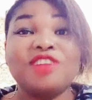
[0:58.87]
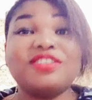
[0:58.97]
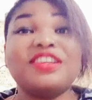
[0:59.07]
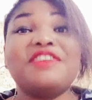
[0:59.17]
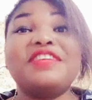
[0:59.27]

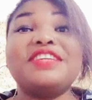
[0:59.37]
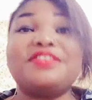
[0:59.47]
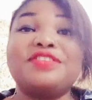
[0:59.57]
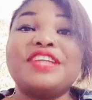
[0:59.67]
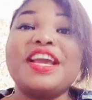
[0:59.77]
So
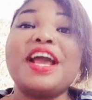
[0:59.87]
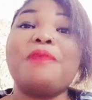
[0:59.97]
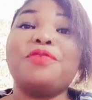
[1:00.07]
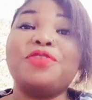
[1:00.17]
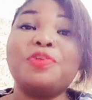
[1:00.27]
lovelies, today
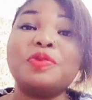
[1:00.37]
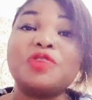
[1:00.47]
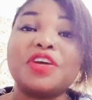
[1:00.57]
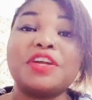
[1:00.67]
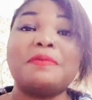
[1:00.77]
I'm going to be
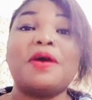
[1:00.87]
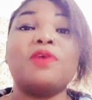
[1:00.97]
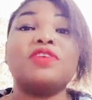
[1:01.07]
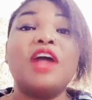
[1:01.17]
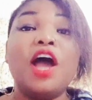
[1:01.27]
talking
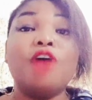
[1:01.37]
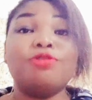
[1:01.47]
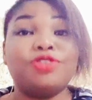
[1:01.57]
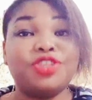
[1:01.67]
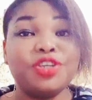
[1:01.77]
about
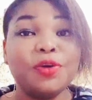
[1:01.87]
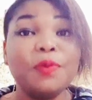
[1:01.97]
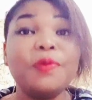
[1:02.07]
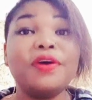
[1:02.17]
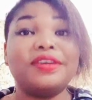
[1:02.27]
a
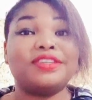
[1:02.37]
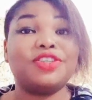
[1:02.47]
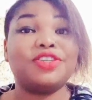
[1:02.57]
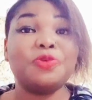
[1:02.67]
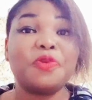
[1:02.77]

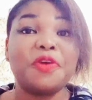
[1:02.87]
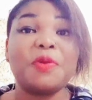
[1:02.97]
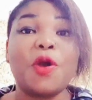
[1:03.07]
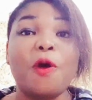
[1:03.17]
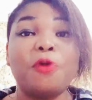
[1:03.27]
tube
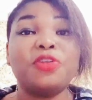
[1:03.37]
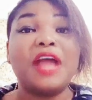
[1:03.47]
cream called